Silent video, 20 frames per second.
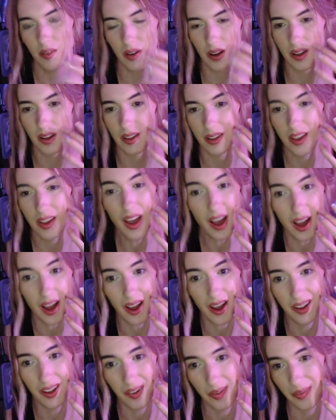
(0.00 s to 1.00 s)

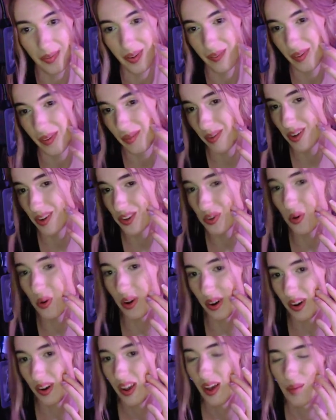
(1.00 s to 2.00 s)
yeah, in
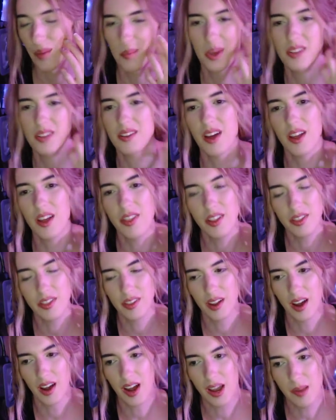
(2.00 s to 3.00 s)
short, because I think
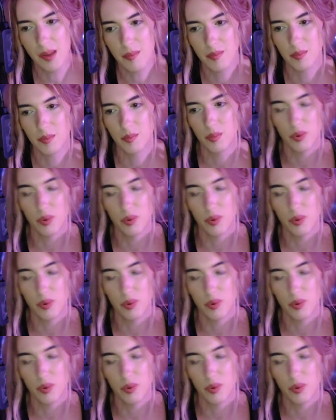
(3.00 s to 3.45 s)
that I'm